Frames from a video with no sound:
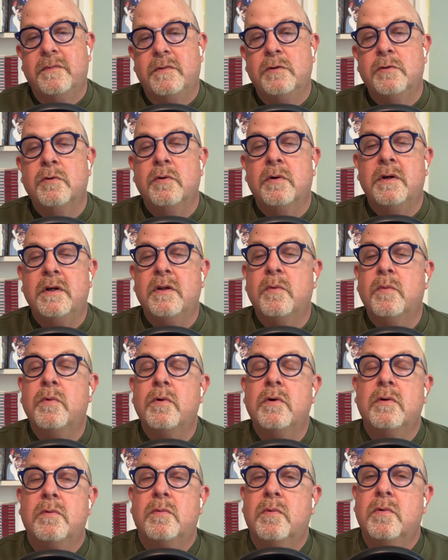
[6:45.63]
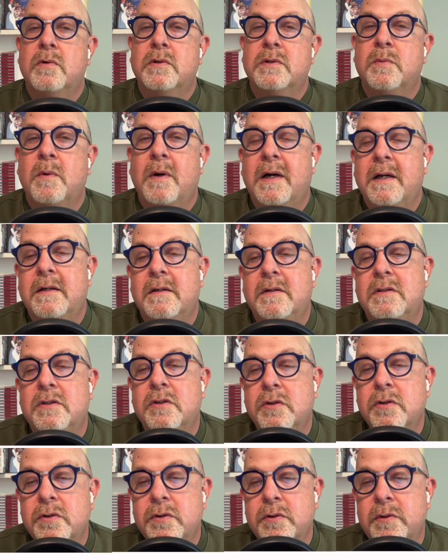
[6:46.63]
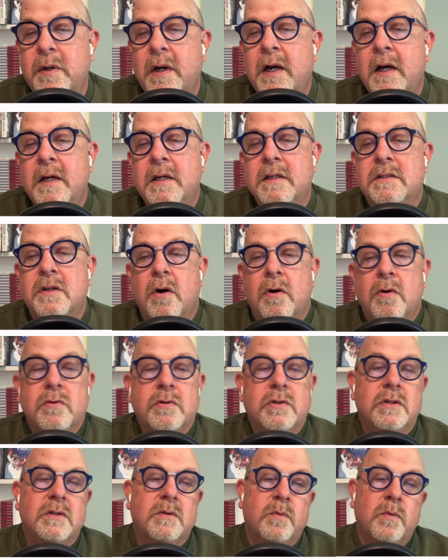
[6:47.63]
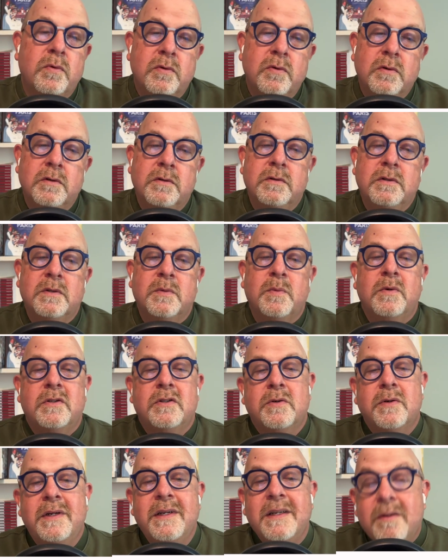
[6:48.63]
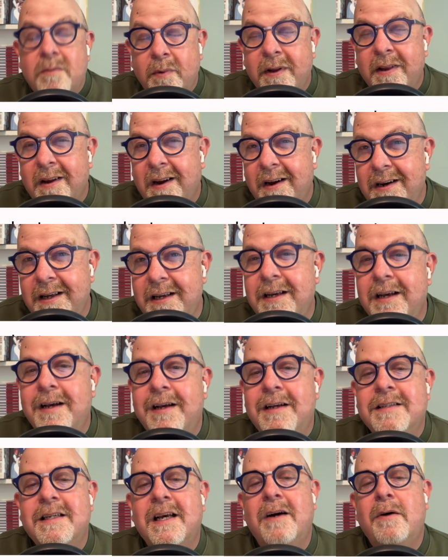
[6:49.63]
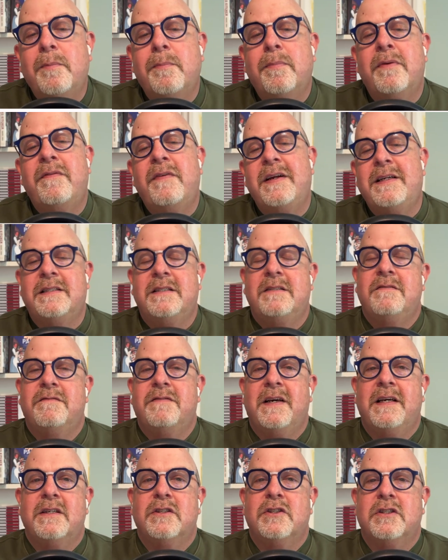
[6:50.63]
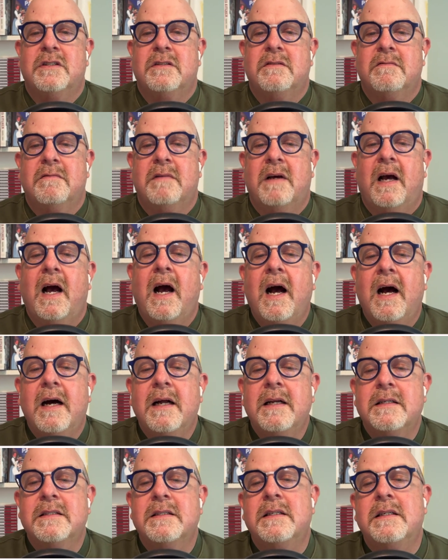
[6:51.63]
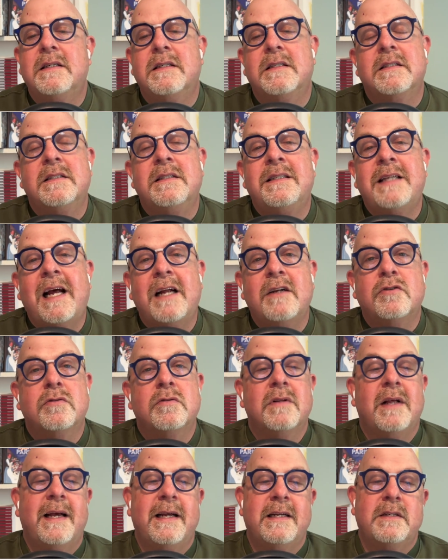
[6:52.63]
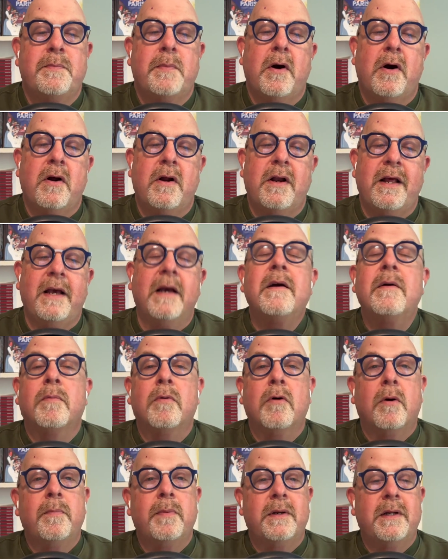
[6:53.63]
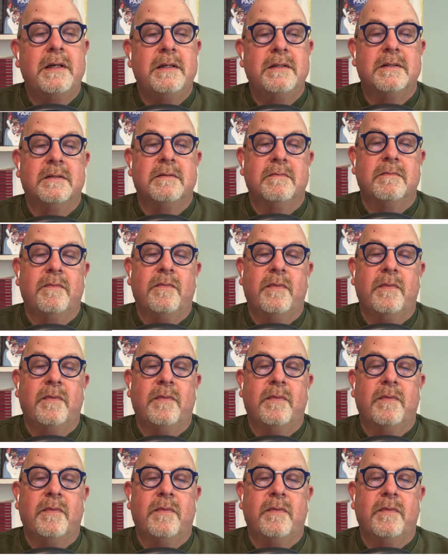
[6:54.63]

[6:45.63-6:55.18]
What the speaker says: During the World Wars I and II, soldiers' wounds were treated with honey to help prevent infection, harnessing its natural antibiotic properties.